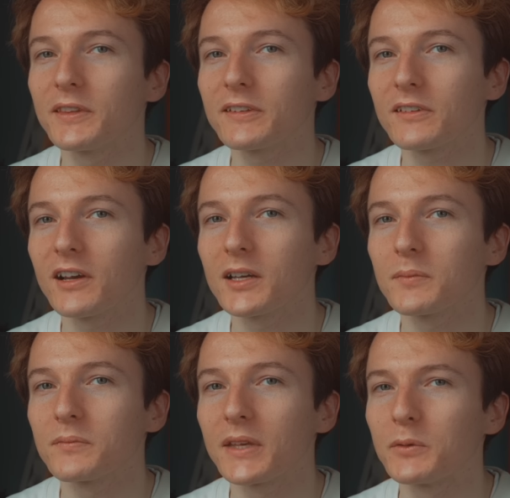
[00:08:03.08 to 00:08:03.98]
this
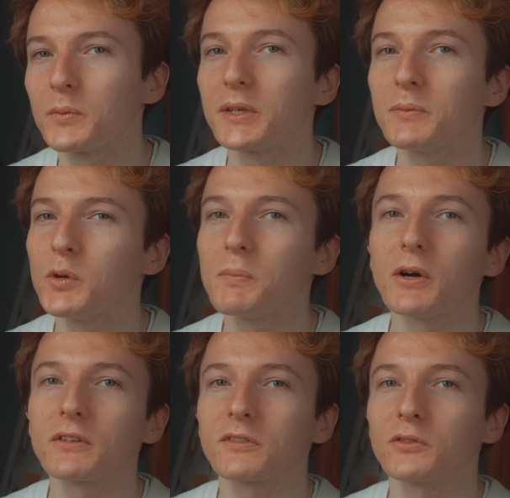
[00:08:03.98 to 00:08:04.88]
time, it would be more
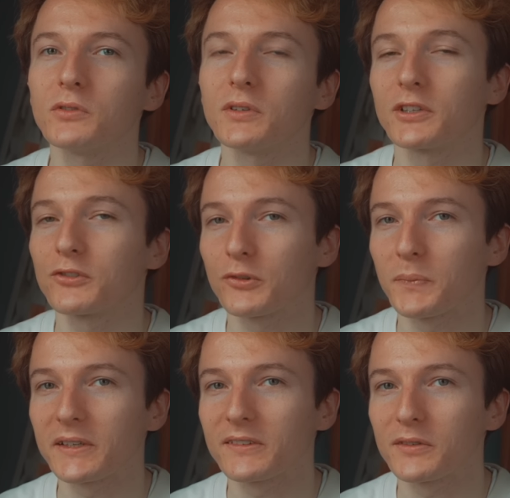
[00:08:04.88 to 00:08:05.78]
personal and
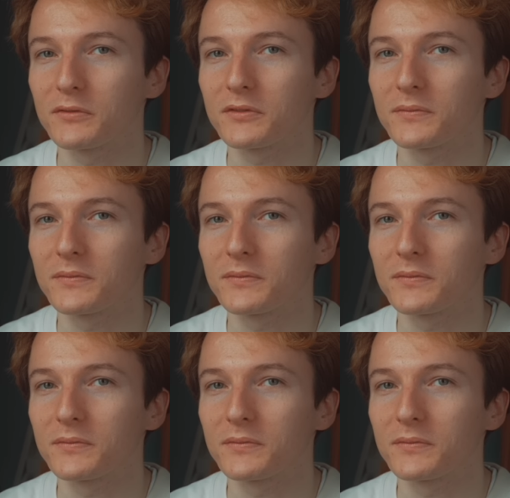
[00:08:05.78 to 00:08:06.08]
introspective.